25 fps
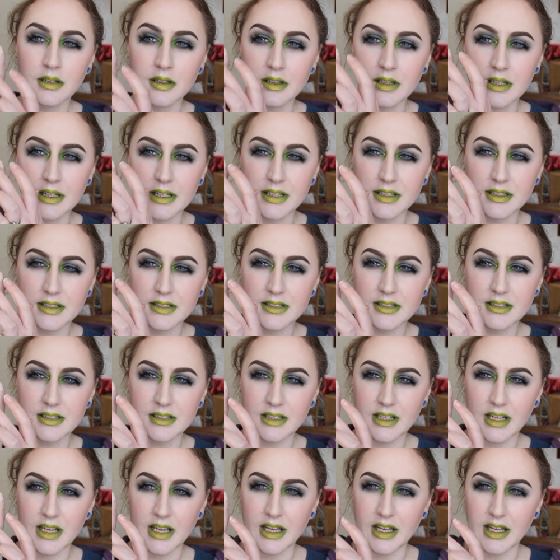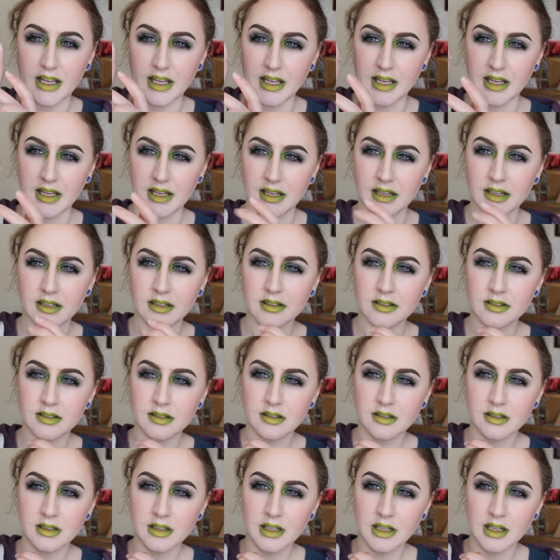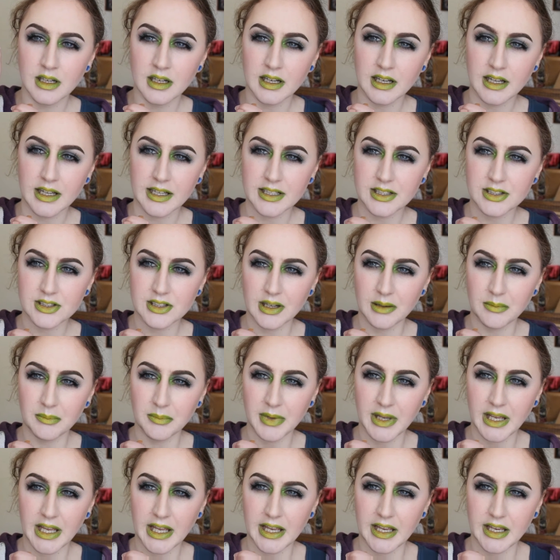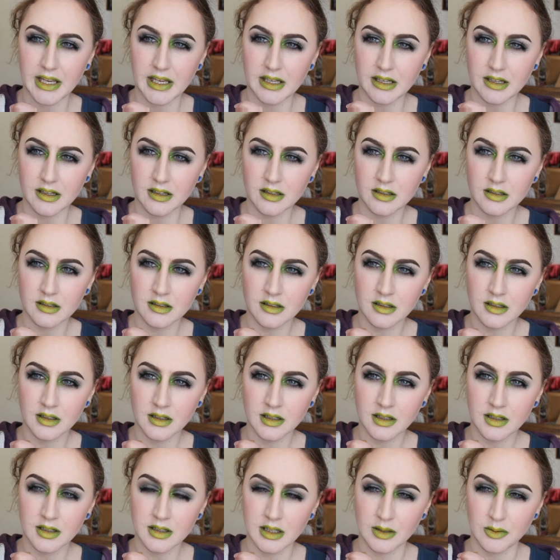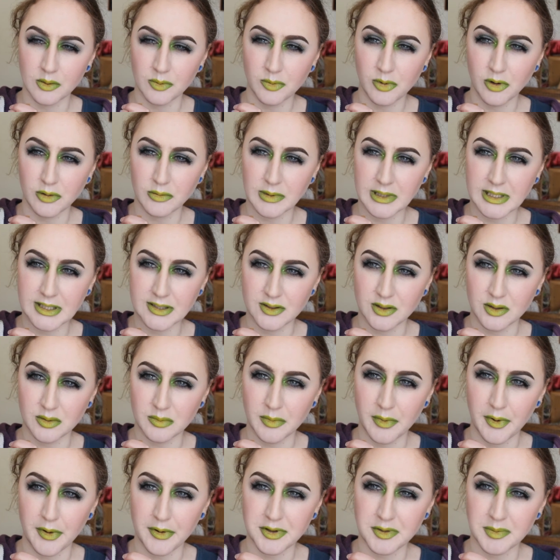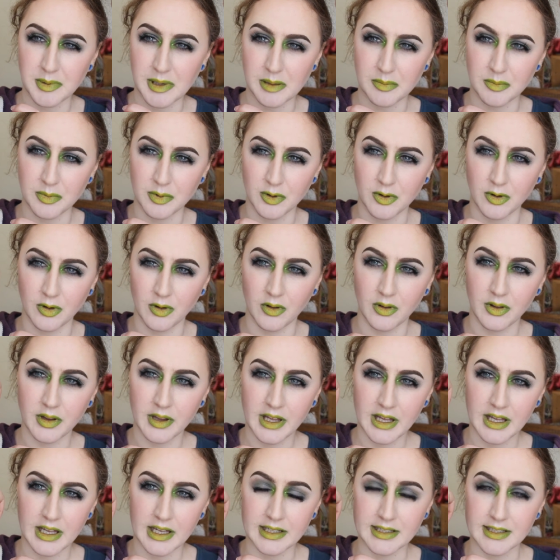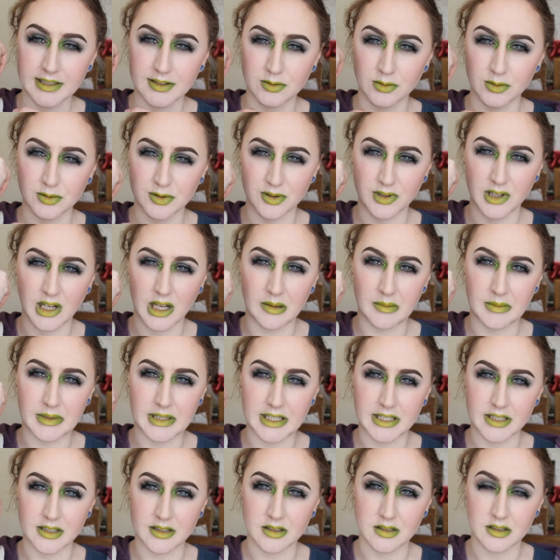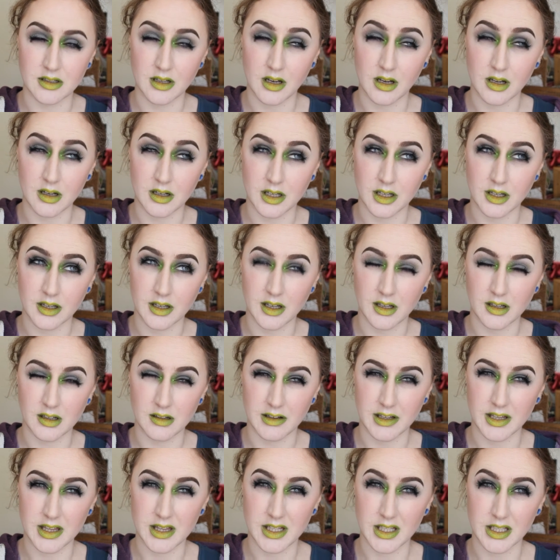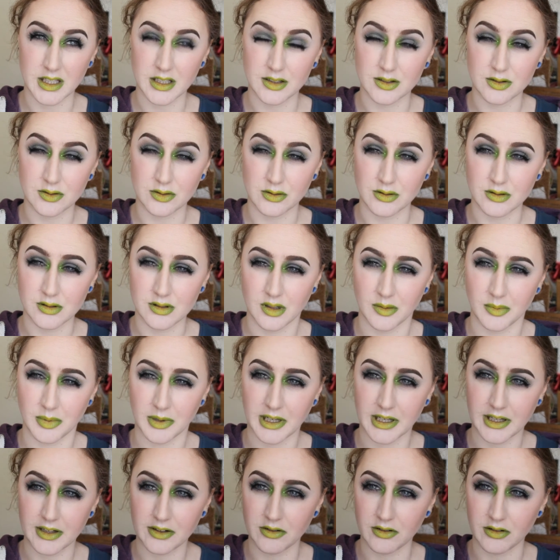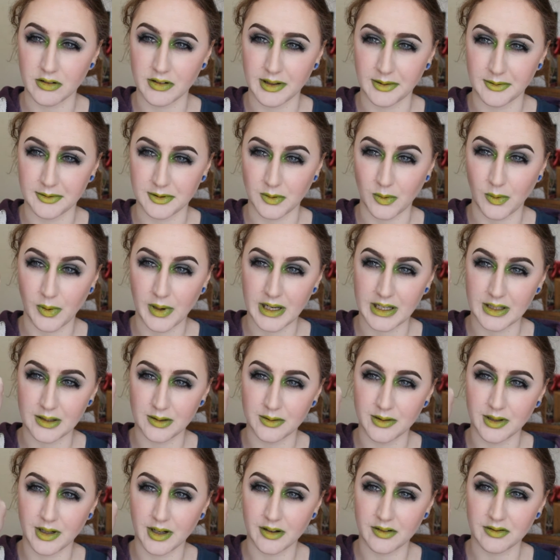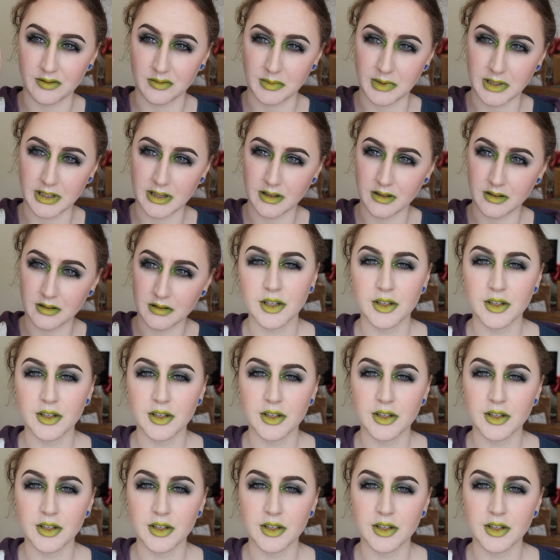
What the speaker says: It's a light champagne that would probably suit most people. It does also come in a darker colour, I think it's called Supernatural. That one's way too dark for me though.